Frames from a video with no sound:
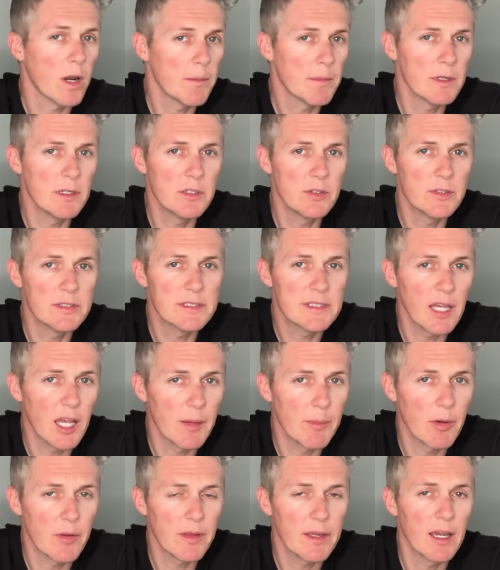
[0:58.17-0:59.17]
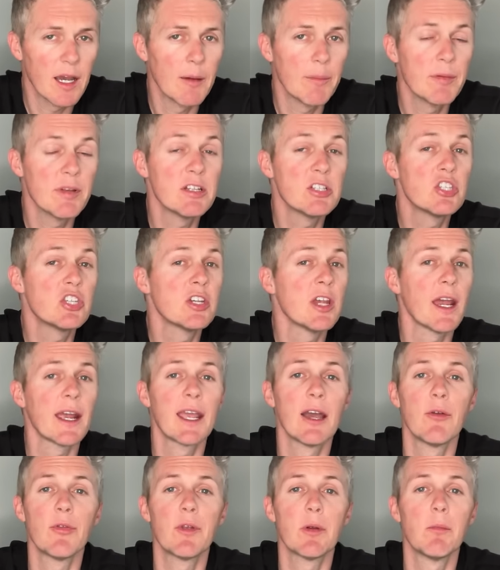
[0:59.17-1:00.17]
I'm going to do is tell you about the company
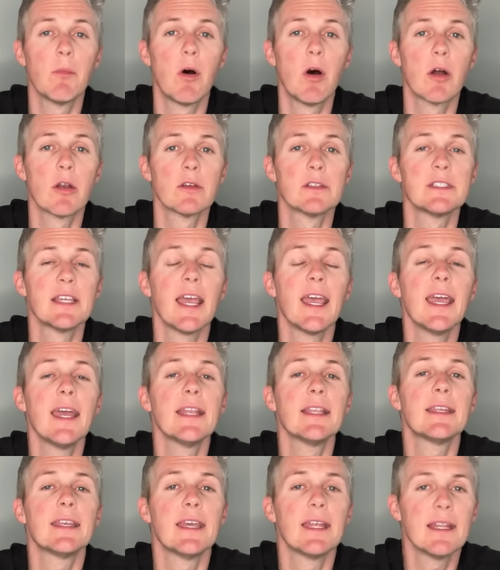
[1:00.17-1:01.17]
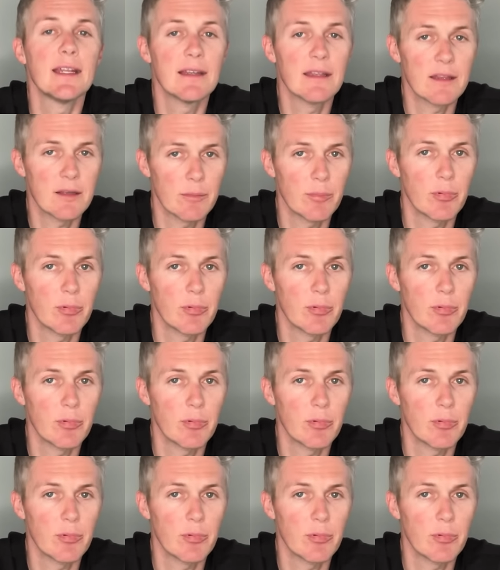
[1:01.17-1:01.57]
check out their models and get into their